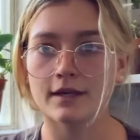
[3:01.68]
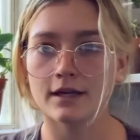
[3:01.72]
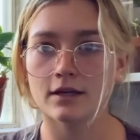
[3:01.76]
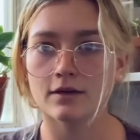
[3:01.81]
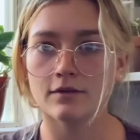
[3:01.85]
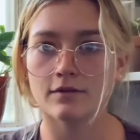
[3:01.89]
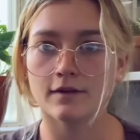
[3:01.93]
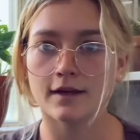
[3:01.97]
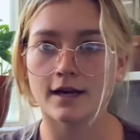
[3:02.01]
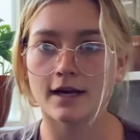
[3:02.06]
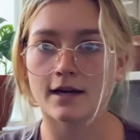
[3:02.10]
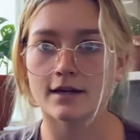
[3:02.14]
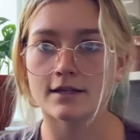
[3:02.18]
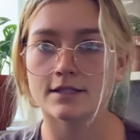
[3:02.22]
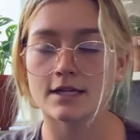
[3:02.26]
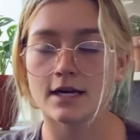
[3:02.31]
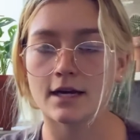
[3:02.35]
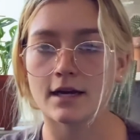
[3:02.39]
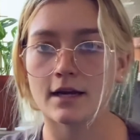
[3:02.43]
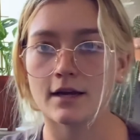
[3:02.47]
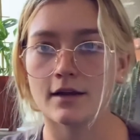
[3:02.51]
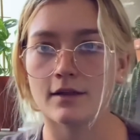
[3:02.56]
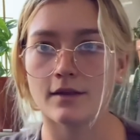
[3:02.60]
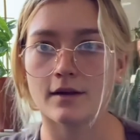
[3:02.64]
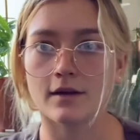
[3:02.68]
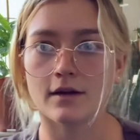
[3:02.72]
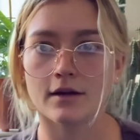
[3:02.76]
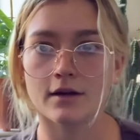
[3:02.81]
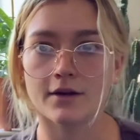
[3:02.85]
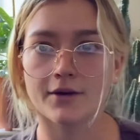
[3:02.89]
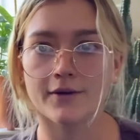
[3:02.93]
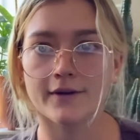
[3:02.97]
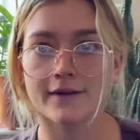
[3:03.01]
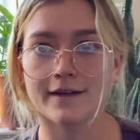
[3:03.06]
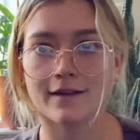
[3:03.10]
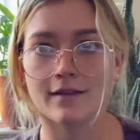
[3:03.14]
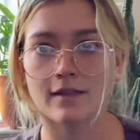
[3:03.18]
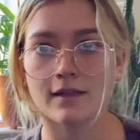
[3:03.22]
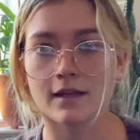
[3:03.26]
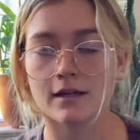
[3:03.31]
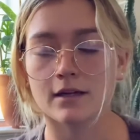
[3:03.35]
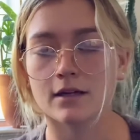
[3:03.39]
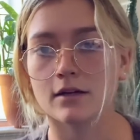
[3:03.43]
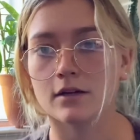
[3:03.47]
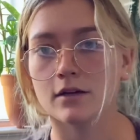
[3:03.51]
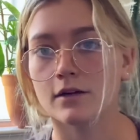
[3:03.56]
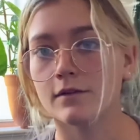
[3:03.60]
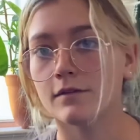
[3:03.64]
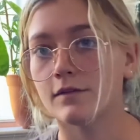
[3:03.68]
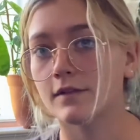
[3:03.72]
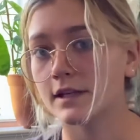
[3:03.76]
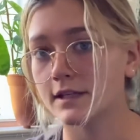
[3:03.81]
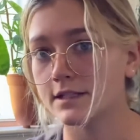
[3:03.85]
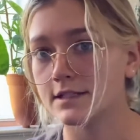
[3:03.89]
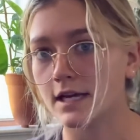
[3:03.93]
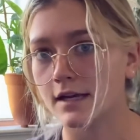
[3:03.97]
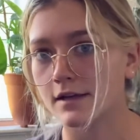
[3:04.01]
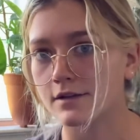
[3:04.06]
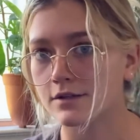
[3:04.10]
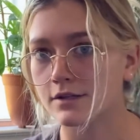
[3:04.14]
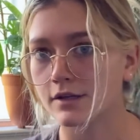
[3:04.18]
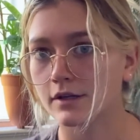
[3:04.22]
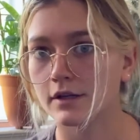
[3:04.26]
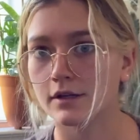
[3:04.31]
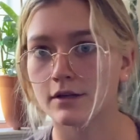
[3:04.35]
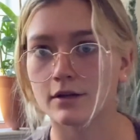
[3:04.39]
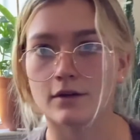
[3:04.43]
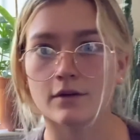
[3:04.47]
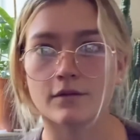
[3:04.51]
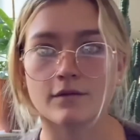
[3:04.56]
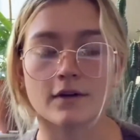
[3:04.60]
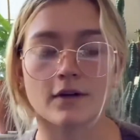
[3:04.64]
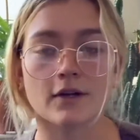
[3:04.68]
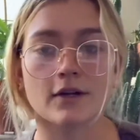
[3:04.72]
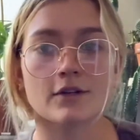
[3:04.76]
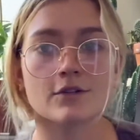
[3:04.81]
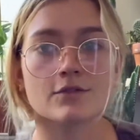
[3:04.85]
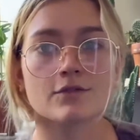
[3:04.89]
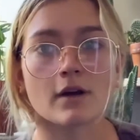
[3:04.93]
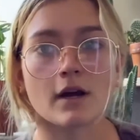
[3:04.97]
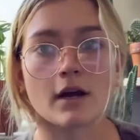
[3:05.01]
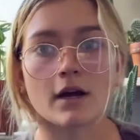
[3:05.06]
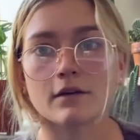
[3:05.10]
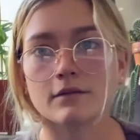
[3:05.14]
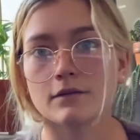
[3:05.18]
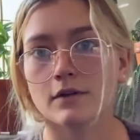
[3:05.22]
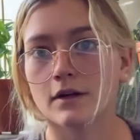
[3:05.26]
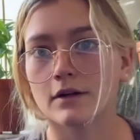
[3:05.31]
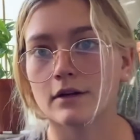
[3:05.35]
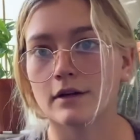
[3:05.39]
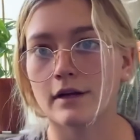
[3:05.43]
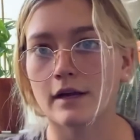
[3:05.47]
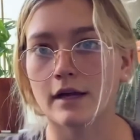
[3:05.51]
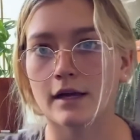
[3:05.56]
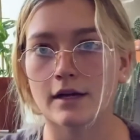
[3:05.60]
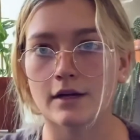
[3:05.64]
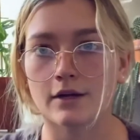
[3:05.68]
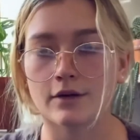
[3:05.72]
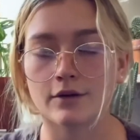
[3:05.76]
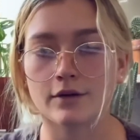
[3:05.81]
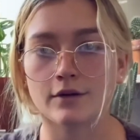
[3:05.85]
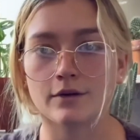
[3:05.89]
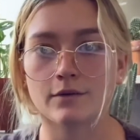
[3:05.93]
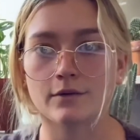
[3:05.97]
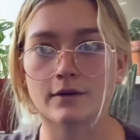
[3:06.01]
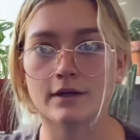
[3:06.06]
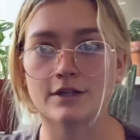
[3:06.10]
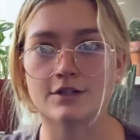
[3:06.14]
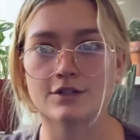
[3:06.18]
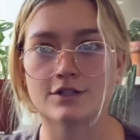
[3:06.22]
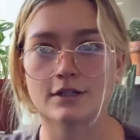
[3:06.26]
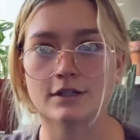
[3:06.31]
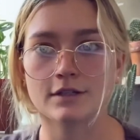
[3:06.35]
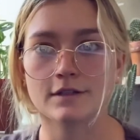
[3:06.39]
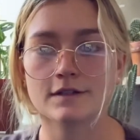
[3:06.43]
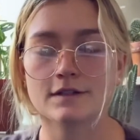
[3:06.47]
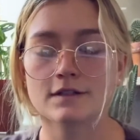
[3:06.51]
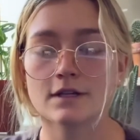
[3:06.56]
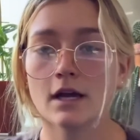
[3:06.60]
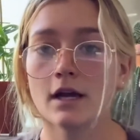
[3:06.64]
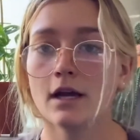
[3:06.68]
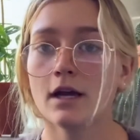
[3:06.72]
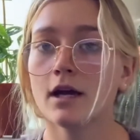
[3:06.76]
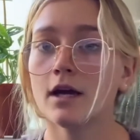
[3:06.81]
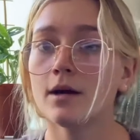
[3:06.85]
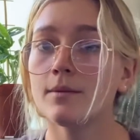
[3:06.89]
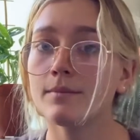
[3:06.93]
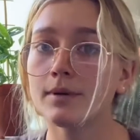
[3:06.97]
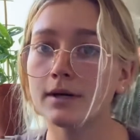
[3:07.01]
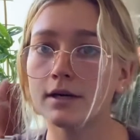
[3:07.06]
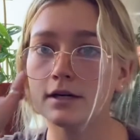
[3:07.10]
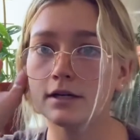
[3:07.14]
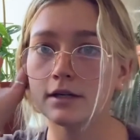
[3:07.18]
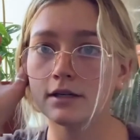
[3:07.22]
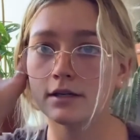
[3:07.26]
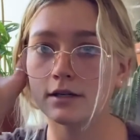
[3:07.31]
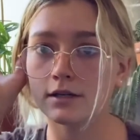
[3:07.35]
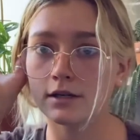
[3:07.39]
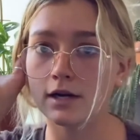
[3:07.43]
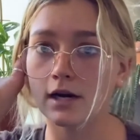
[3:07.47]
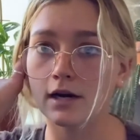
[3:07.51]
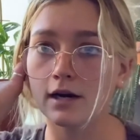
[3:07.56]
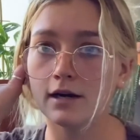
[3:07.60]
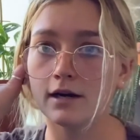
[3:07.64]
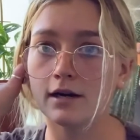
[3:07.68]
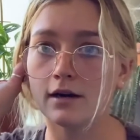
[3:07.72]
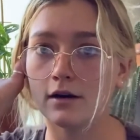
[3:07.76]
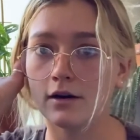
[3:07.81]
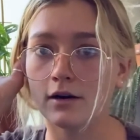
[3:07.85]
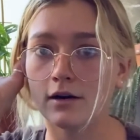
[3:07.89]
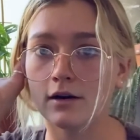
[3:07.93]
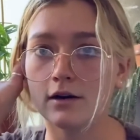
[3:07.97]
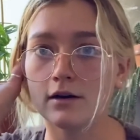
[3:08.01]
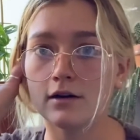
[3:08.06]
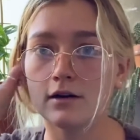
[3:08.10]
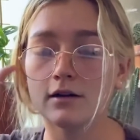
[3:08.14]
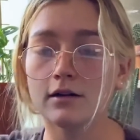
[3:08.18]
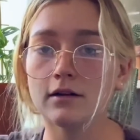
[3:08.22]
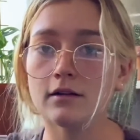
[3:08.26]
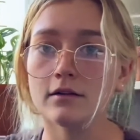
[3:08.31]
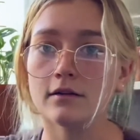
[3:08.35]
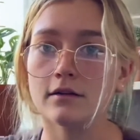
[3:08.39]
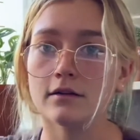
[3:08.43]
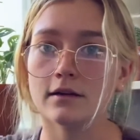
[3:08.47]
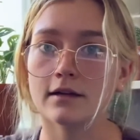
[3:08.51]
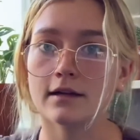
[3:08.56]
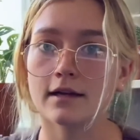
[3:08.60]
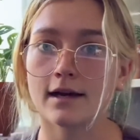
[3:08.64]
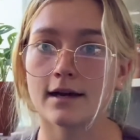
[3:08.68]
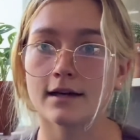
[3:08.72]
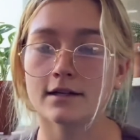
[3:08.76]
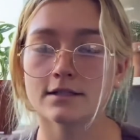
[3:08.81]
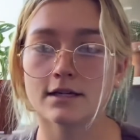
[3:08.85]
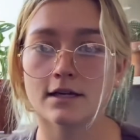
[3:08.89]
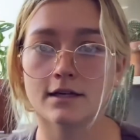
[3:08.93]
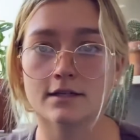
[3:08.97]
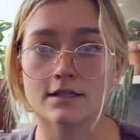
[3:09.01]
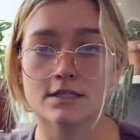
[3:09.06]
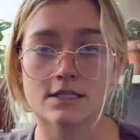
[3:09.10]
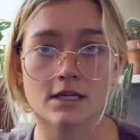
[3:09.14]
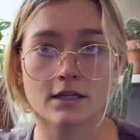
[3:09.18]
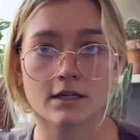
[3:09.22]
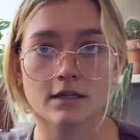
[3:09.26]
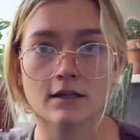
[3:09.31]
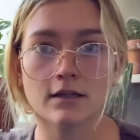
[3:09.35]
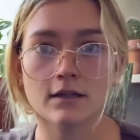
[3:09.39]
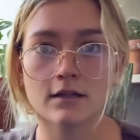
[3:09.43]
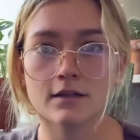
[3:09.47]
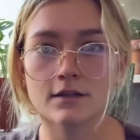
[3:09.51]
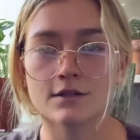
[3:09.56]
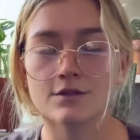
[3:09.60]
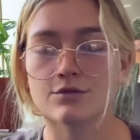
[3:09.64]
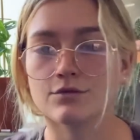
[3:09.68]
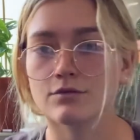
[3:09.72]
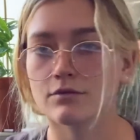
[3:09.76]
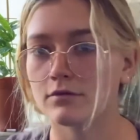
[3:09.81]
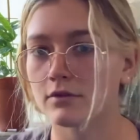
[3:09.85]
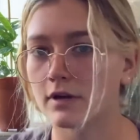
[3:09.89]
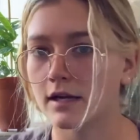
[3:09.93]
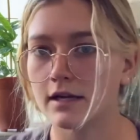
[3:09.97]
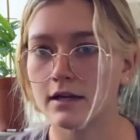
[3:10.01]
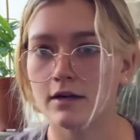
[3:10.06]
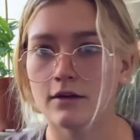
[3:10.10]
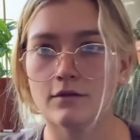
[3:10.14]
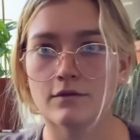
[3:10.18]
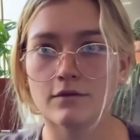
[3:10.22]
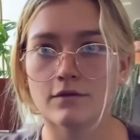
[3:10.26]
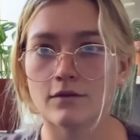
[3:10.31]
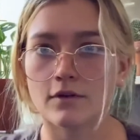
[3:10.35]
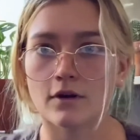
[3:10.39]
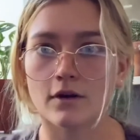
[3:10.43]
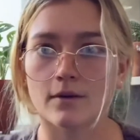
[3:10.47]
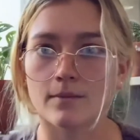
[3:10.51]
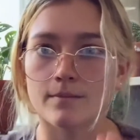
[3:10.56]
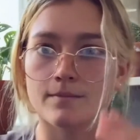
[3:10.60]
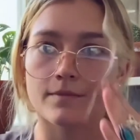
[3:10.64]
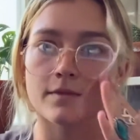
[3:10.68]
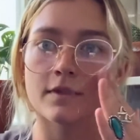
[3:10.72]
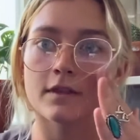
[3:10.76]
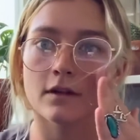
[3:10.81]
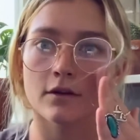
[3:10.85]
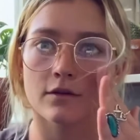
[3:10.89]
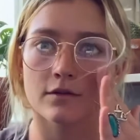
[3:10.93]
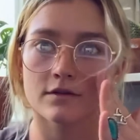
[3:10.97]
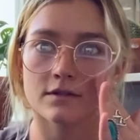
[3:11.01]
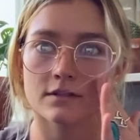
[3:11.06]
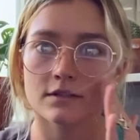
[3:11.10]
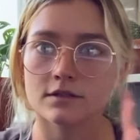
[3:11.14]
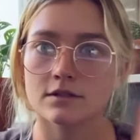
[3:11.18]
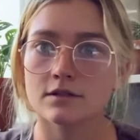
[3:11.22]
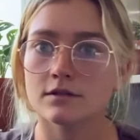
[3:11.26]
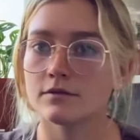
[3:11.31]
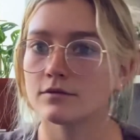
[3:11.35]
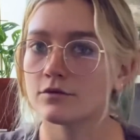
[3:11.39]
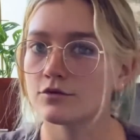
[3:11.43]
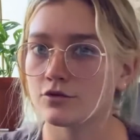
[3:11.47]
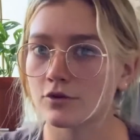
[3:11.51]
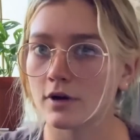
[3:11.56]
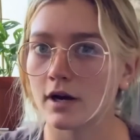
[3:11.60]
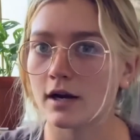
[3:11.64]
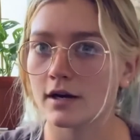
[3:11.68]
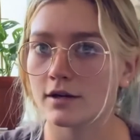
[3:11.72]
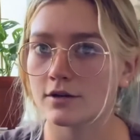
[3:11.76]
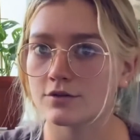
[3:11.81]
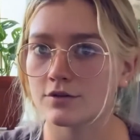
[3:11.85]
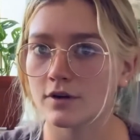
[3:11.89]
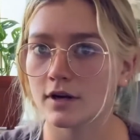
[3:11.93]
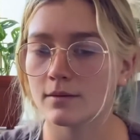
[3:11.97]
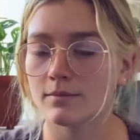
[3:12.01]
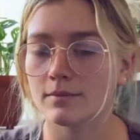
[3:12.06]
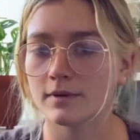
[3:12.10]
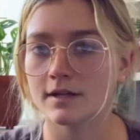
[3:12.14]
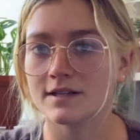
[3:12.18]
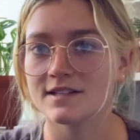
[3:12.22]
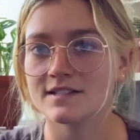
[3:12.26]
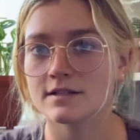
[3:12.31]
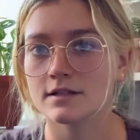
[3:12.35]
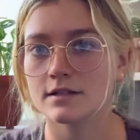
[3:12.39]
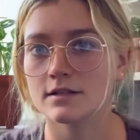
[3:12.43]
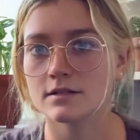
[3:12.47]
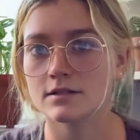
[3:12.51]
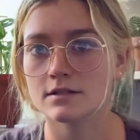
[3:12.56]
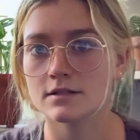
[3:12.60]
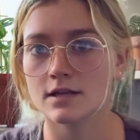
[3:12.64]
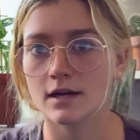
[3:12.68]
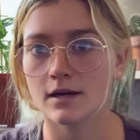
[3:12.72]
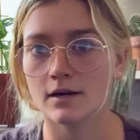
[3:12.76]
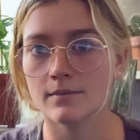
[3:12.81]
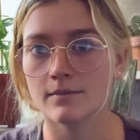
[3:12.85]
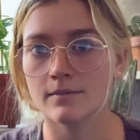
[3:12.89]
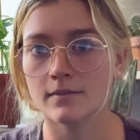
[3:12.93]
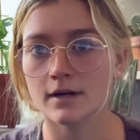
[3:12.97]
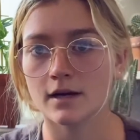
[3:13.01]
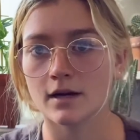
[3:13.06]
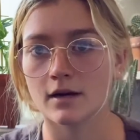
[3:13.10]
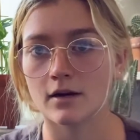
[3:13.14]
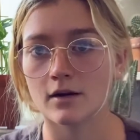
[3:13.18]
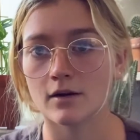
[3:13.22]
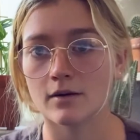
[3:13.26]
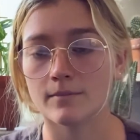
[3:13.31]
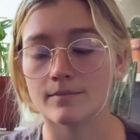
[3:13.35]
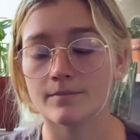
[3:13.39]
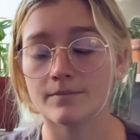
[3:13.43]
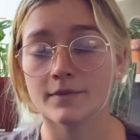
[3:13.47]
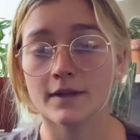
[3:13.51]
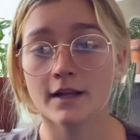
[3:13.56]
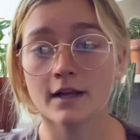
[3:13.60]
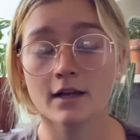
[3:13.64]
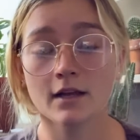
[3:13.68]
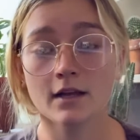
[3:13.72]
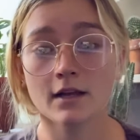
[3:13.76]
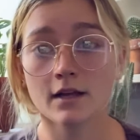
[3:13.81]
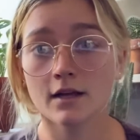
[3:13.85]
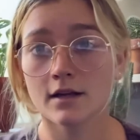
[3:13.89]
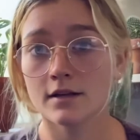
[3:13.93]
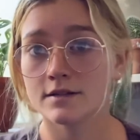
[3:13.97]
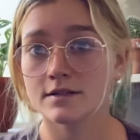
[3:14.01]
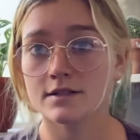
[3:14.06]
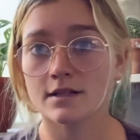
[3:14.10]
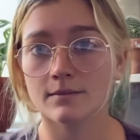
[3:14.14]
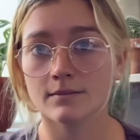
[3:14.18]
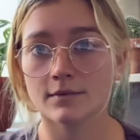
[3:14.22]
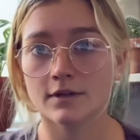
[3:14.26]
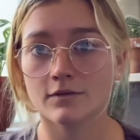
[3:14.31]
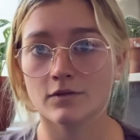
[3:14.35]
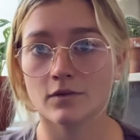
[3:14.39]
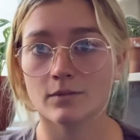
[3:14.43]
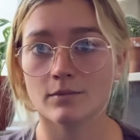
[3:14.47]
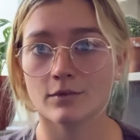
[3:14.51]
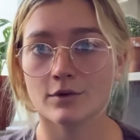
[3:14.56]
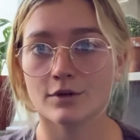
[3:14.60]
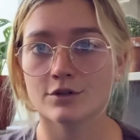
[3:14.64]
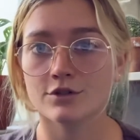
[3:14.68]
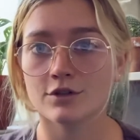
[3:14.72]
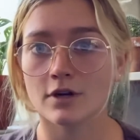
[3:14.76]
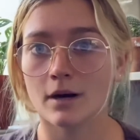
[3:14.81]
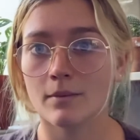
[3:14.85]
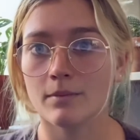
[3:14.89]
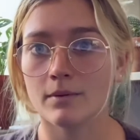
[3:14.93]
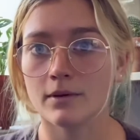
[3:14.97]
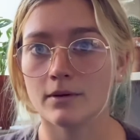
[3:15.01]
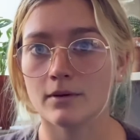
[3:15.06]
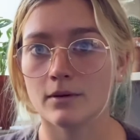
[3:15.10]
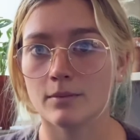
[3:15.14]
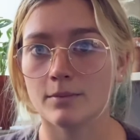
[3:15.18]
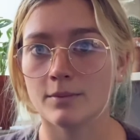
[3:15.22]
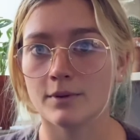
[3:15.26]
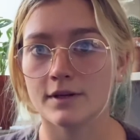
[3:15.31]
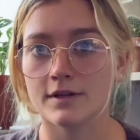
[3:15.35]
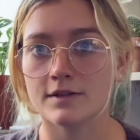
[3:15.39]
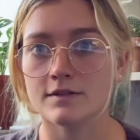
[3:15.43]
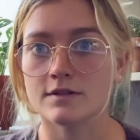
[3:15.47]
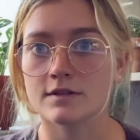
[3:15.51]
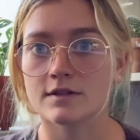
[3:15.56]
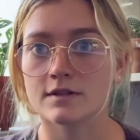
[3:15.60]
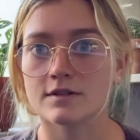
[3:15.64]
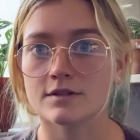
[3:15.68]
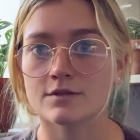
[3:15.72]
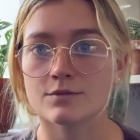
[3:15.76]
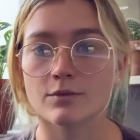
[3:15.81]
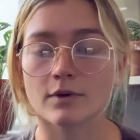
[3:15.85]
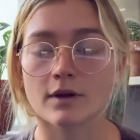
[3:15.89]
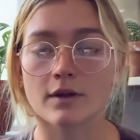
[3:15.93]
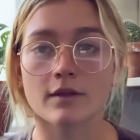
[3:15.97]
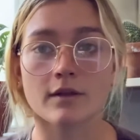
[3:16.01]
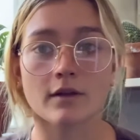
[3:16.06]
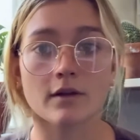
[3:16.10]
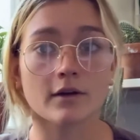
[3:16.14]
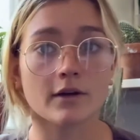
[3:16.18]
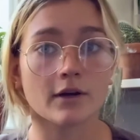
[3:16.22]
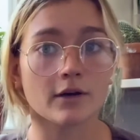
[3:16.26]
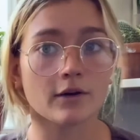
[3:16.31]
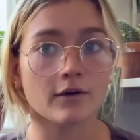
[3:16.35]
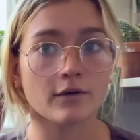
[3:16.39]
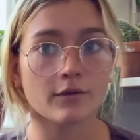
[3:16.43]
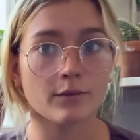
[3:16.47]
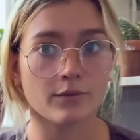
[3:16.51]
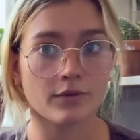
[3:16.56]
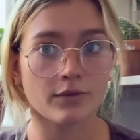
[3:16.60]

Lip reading: of cacti, they're going to think of the desert, you know, very dry, very arid regions. But not all cacti and succulents reign from those dry places. Some live in more tropical places where they'll go